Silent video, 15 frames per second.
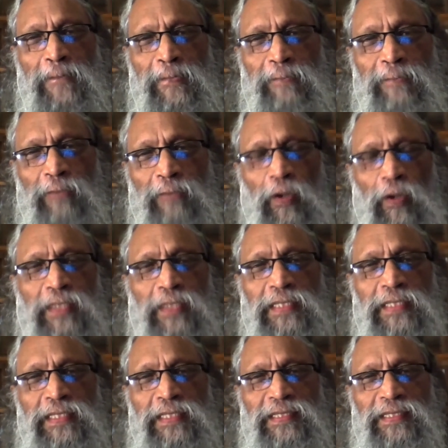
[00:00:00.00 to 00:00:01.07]
or
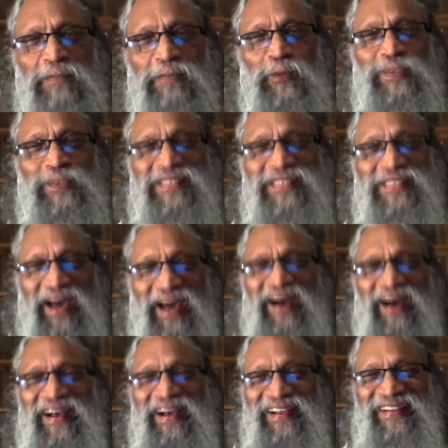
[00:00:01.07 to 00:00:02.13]
she is a Buddha.
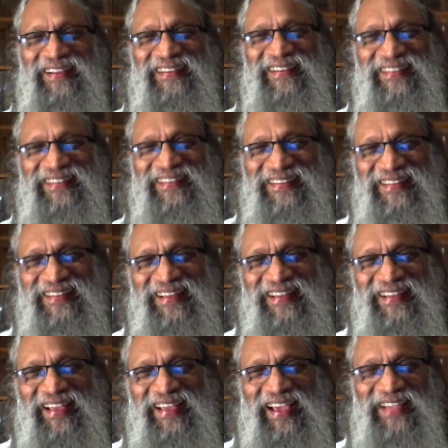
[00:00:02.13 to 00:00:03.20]

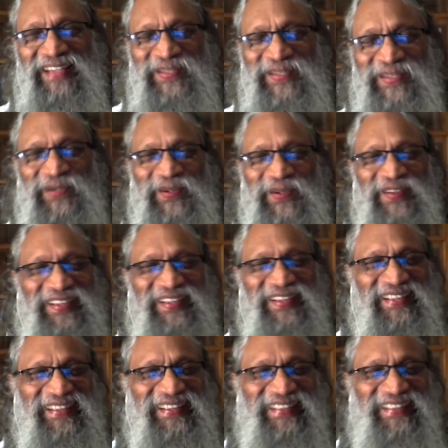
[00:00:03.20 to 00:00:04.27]
And so,
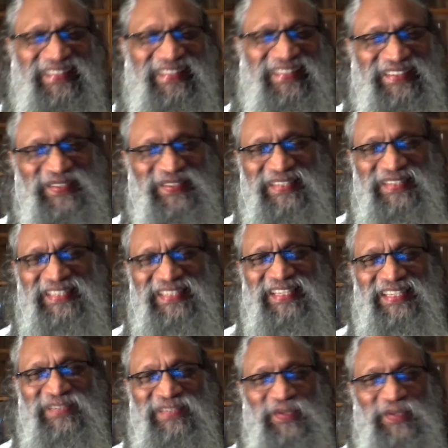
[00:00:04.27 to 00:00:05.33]
so this
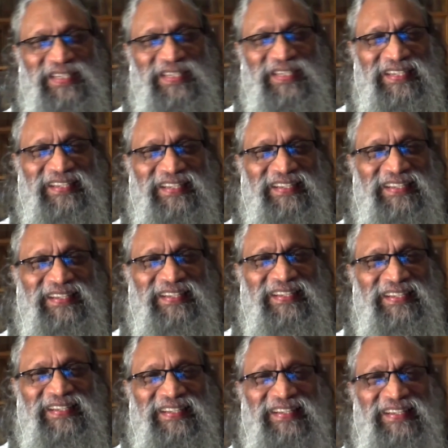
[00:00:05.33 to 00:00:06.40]
is what
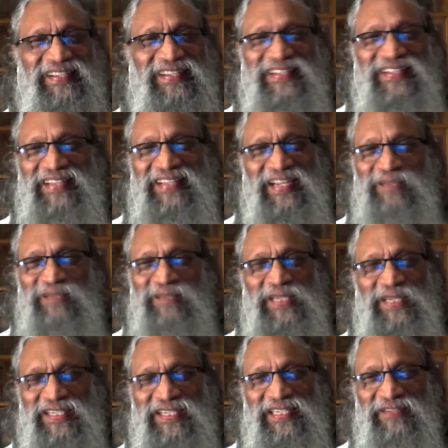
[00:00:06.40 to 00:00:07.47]
the
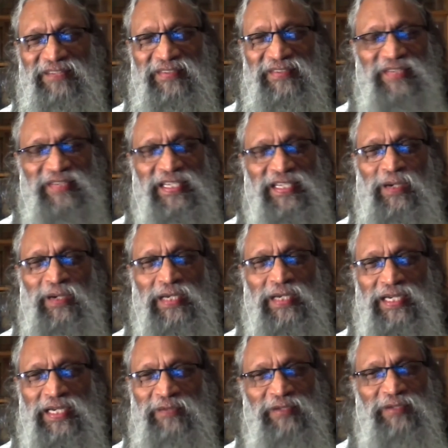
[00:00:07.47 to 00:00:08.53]
culmination of it. We cannot run
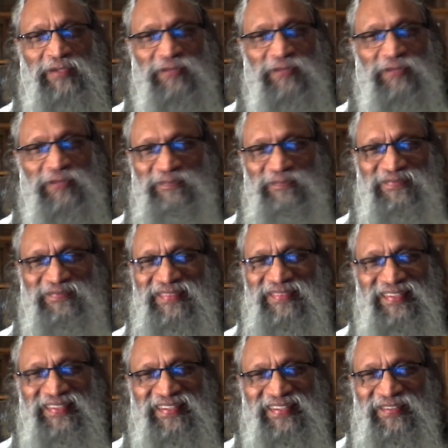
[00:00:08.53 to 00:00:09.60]
away from
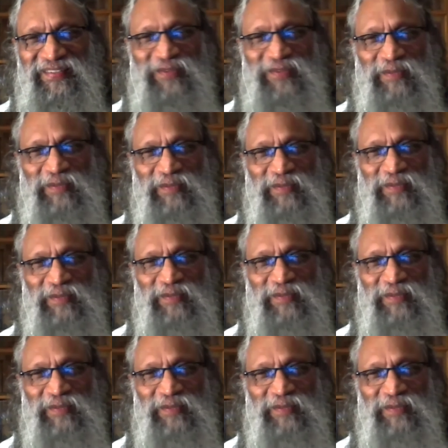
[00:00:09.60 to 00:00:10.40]
this world.